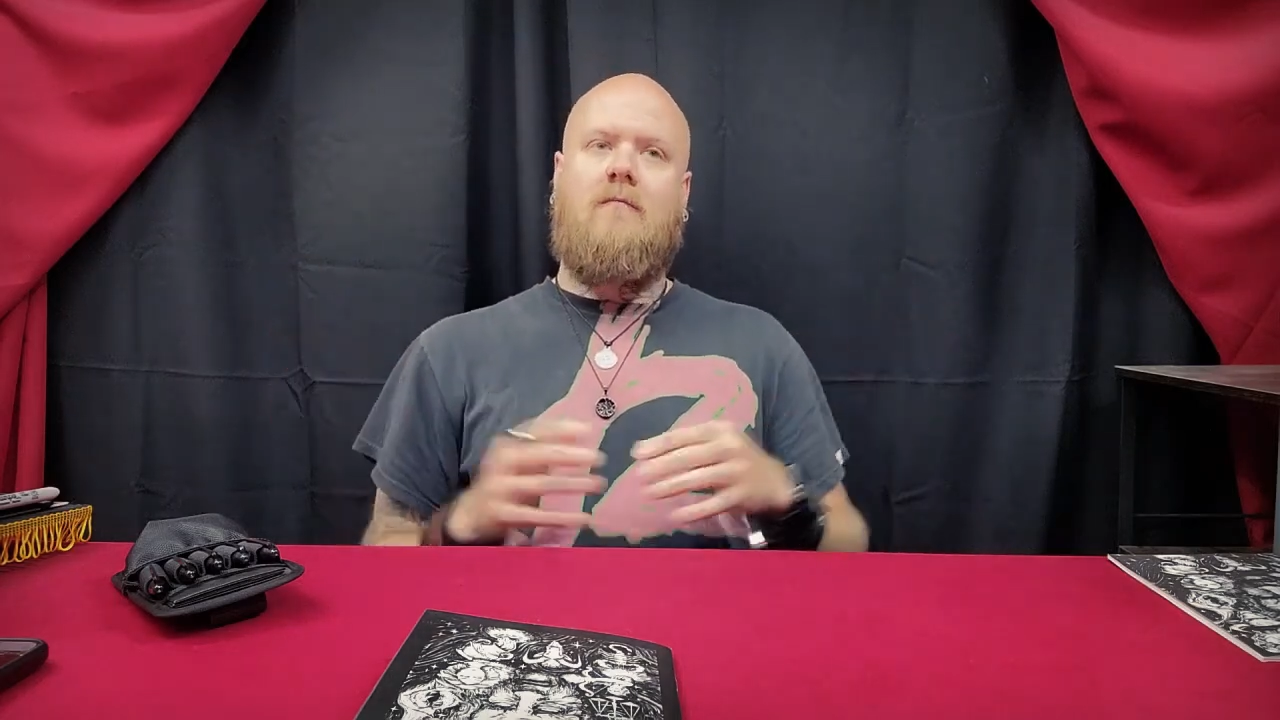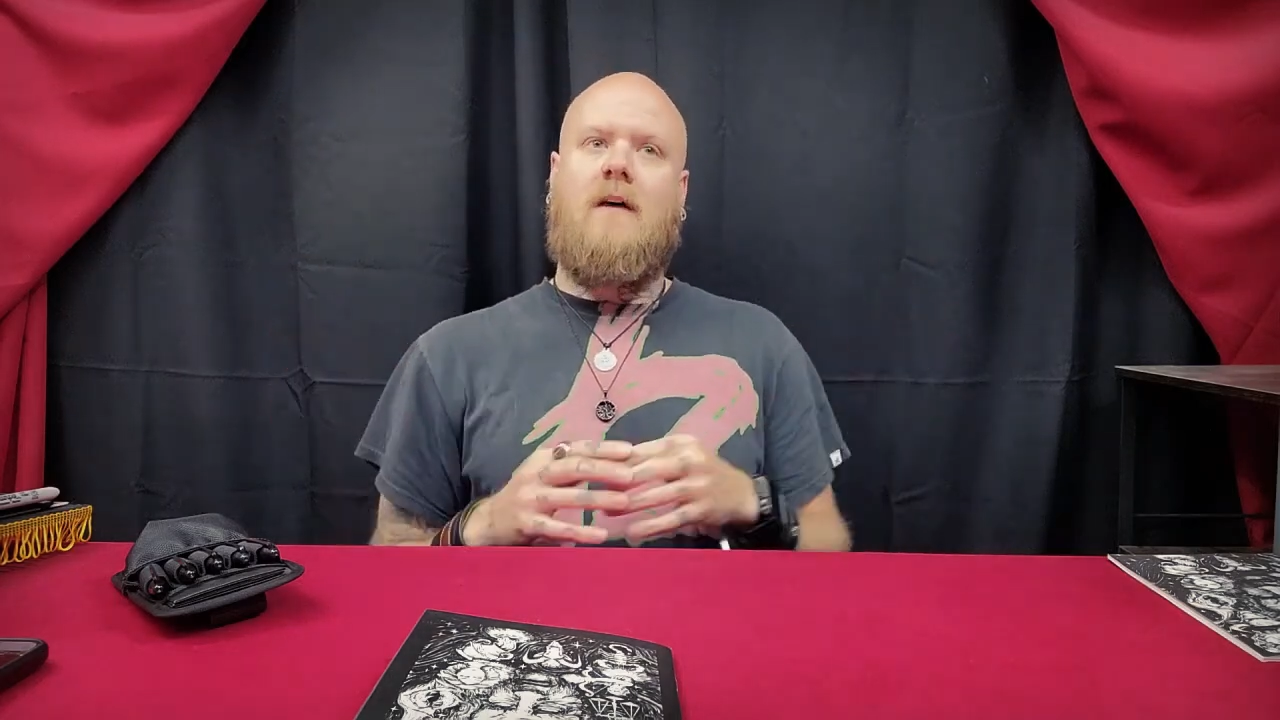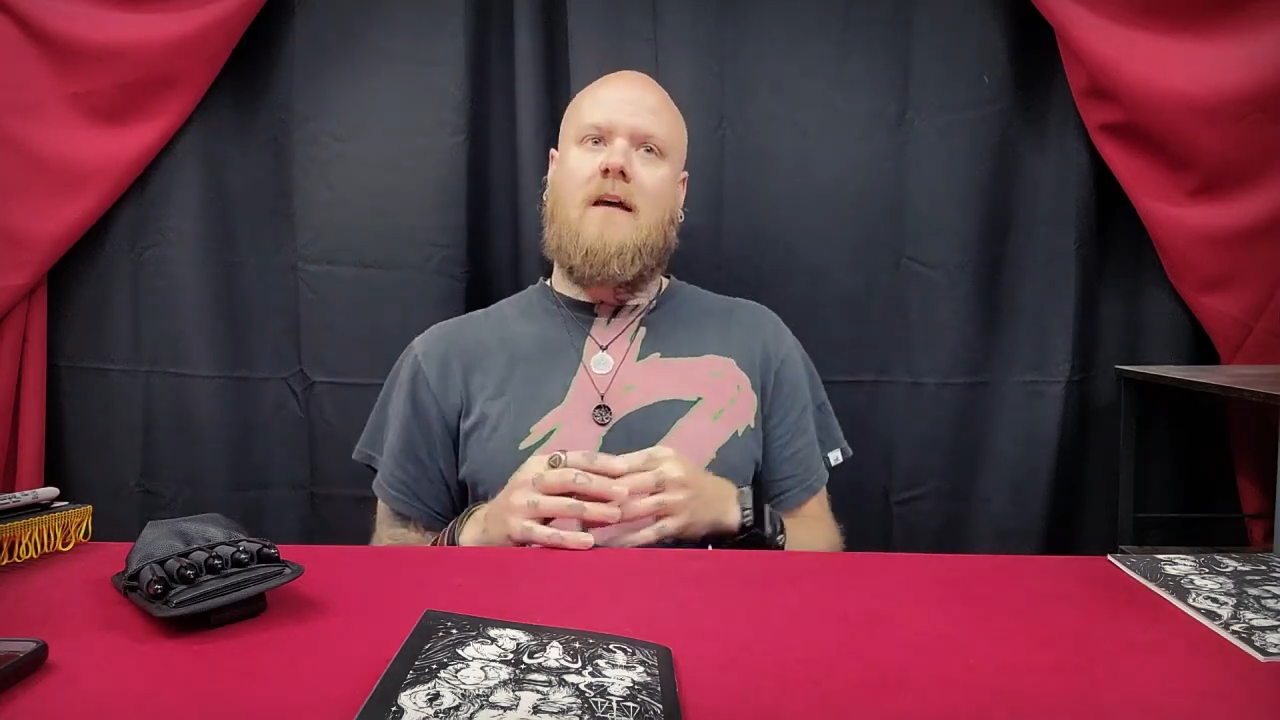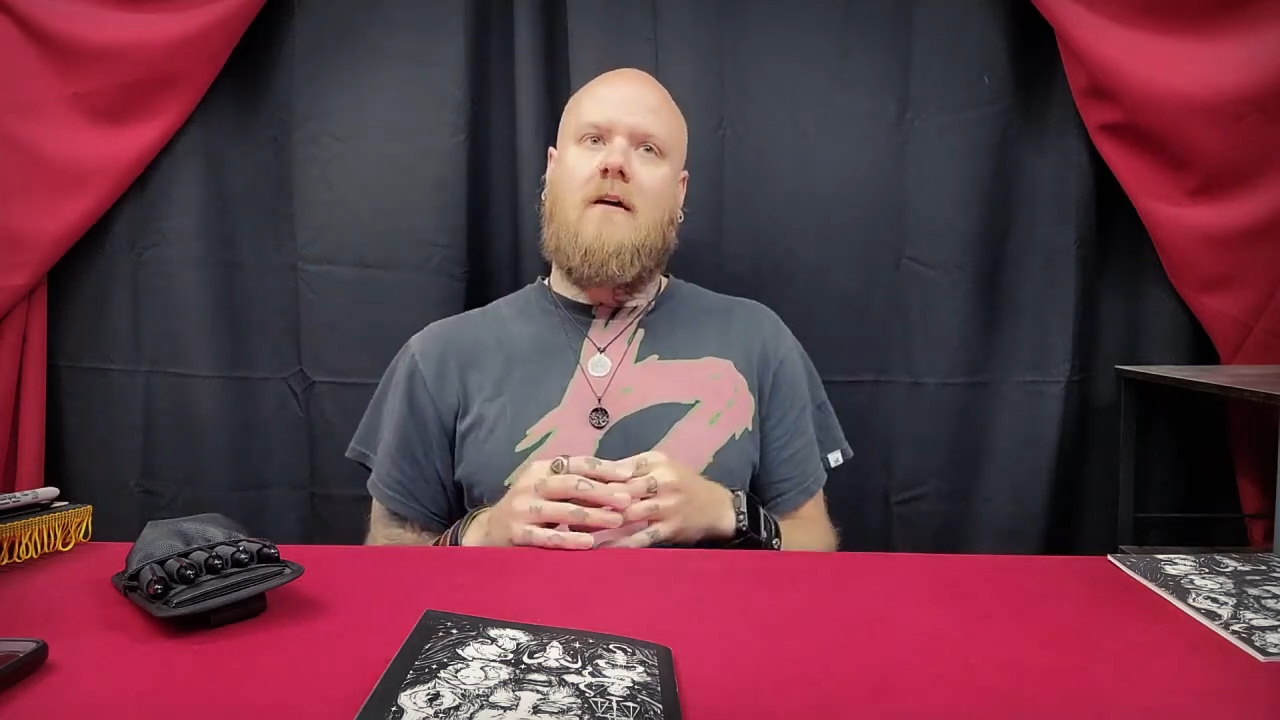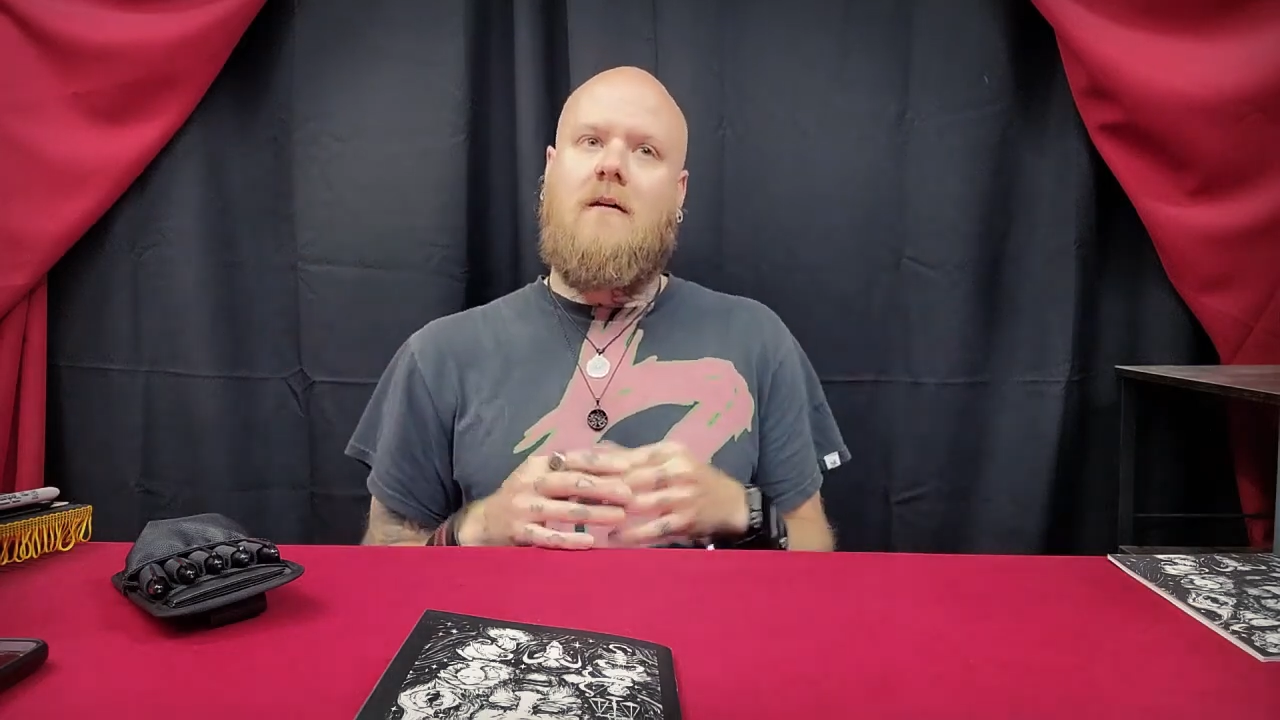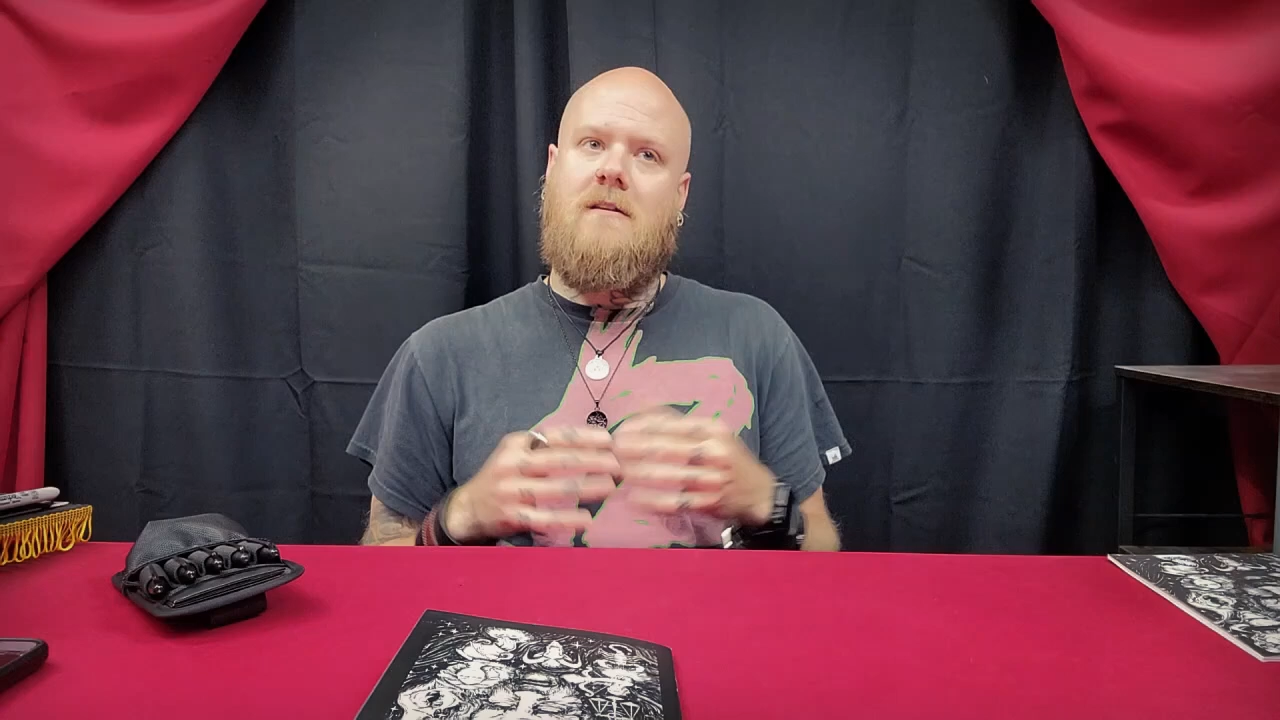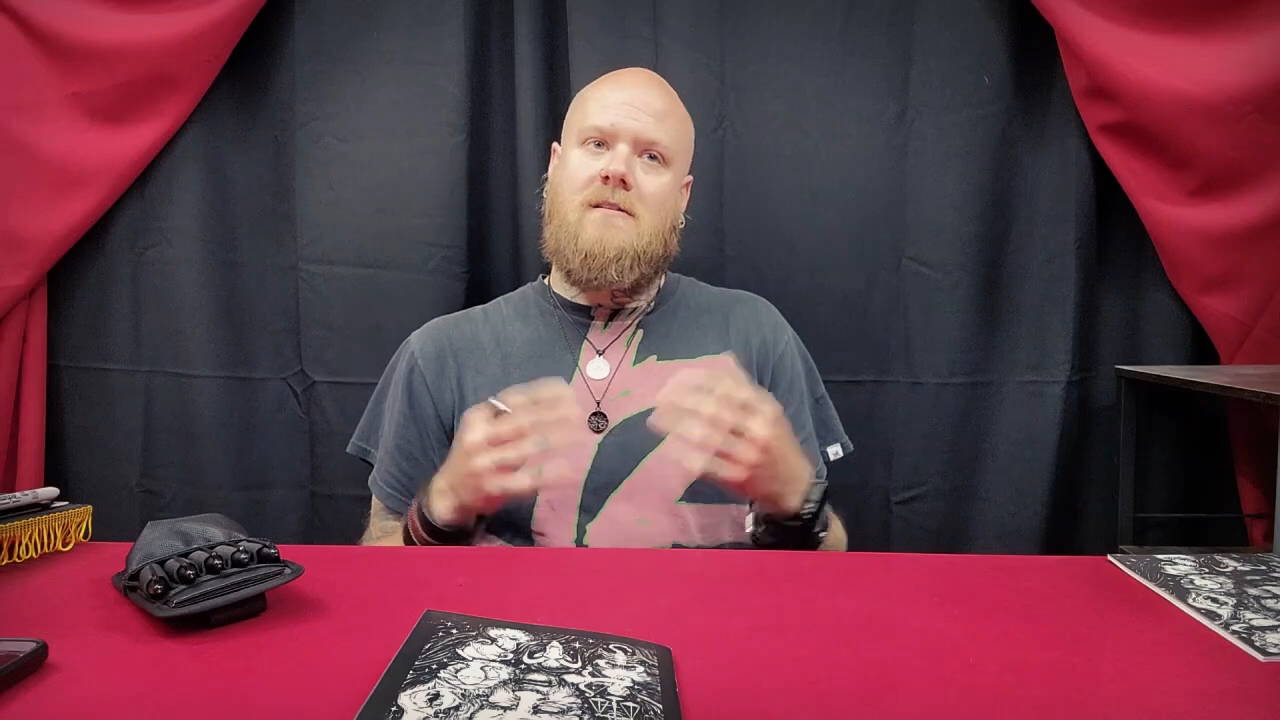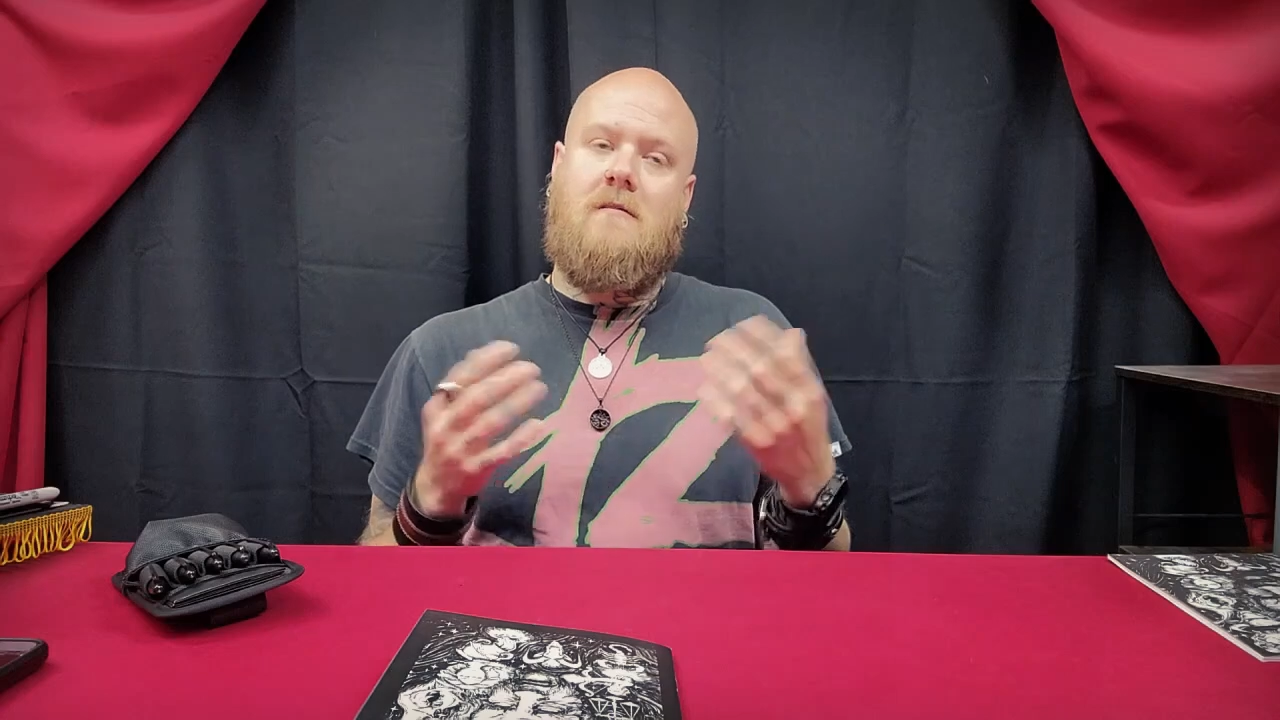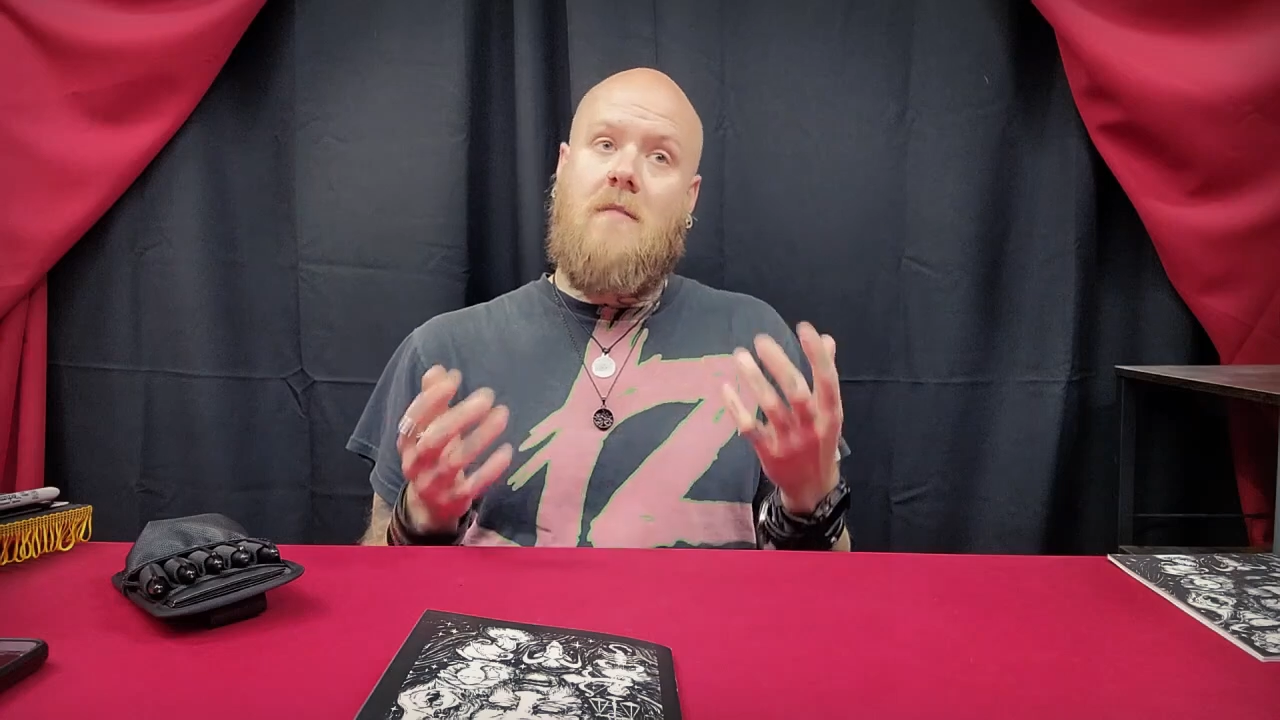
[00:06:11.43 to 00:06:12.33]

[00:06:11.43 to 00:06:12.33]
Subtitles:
like this is a